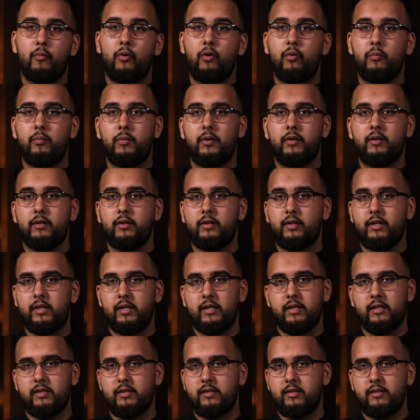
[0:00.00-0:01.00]
moment
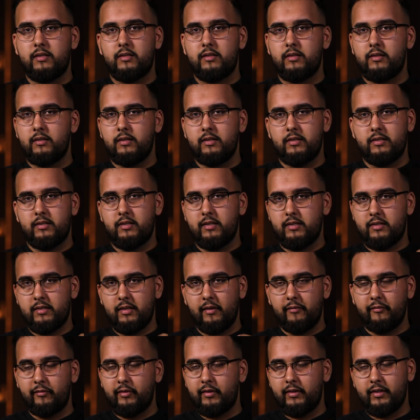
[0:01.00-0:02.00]
it's it's just
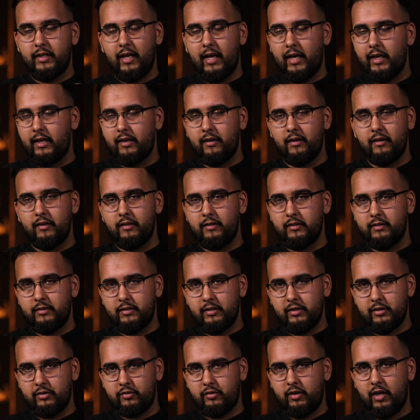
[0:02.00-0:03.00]
something that I can't
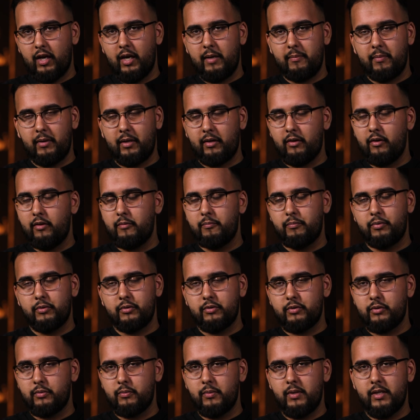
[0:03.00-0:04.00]
describe, I can't
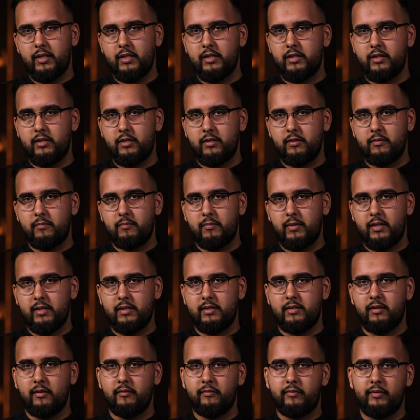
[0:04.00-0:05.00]
put to words, but
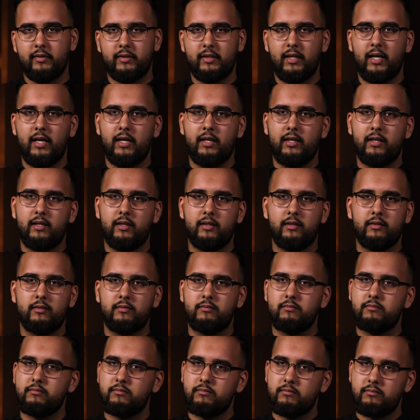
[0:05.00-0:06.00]
it's something that
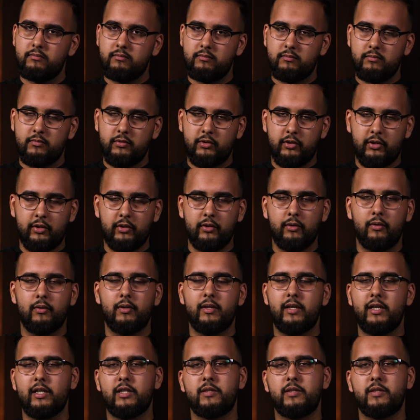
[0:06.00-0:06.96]
you can only